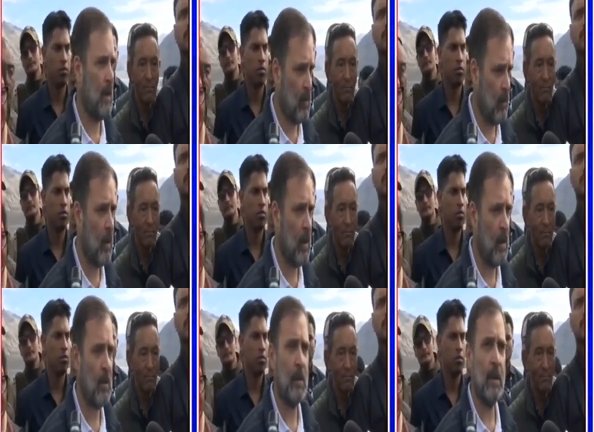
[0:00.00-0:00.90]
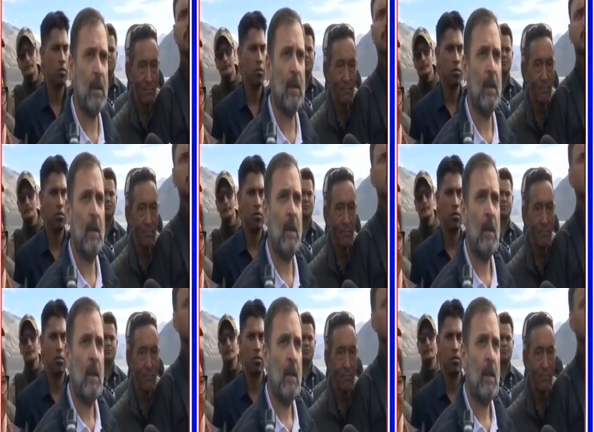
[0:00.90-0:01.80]
Speaker 1: have been taken away.
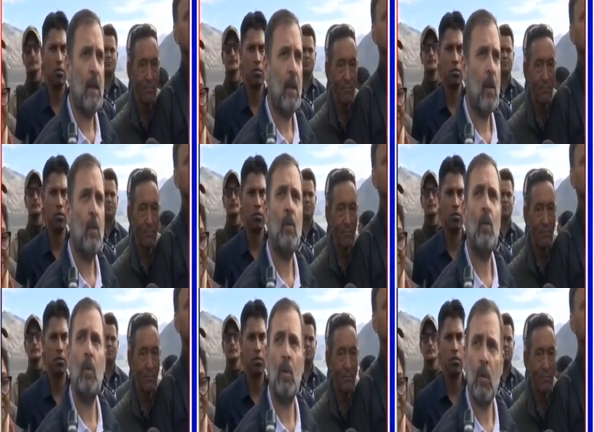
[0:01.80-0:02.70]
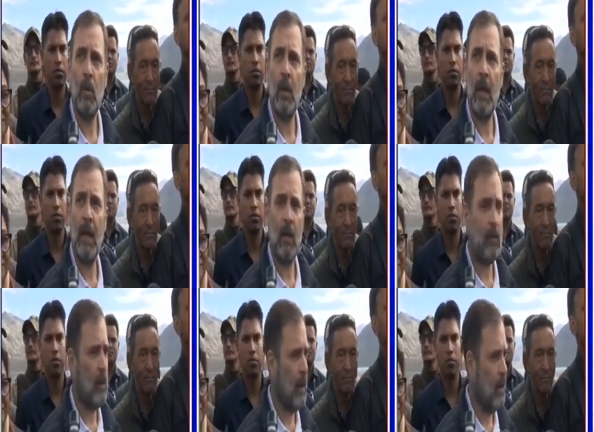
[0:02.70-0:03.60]
Uh, and also lack of
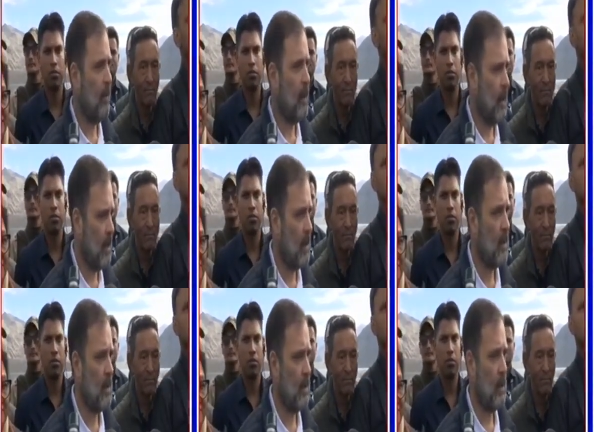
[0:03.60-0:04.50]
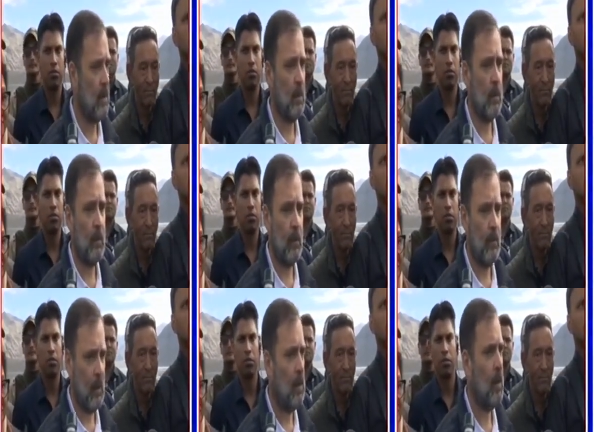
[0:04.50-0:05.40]
connectivity here. Uh,
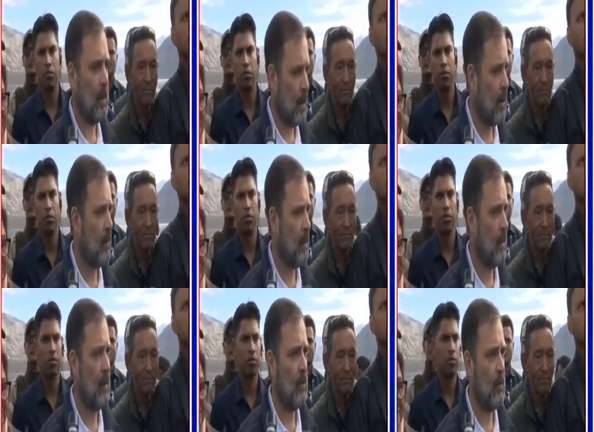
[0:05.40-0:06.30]
cellular connectivity. So,